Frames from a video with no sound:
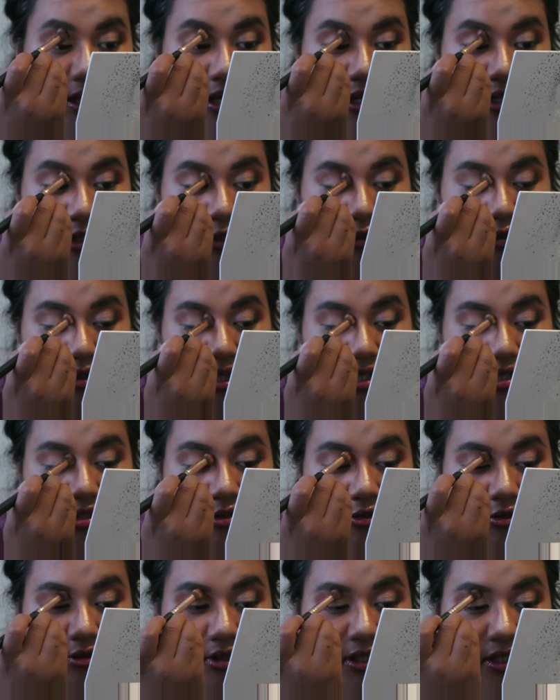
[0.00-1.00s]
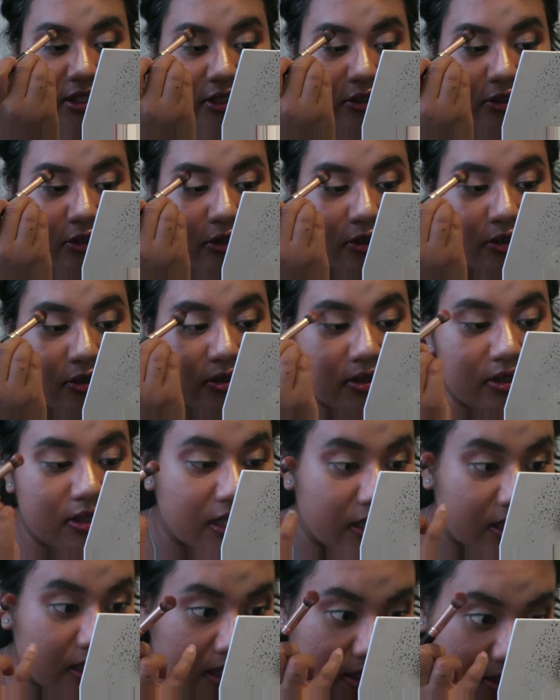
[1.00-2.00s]
And you guys already know
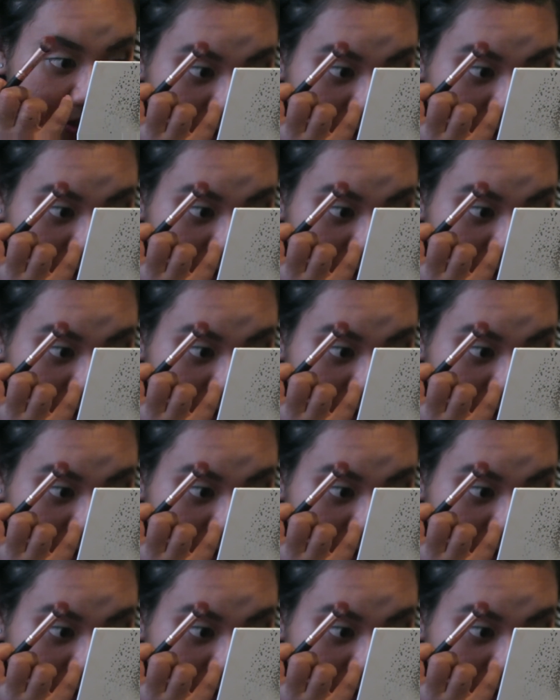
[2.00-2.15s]
that I